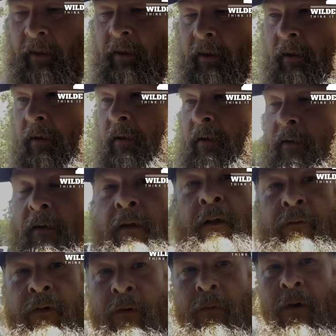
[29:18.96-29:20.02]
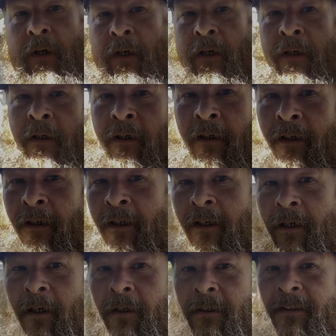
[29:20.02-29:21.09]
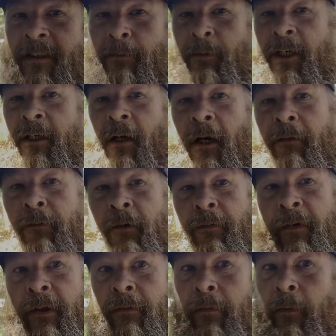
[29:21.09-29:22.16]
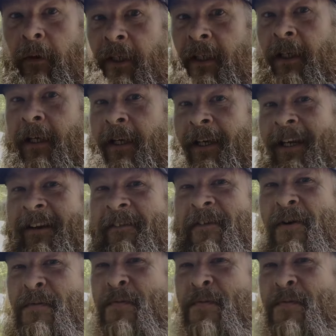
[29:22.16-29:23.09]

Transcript: here. If you want to send me an offer, feel free. I have no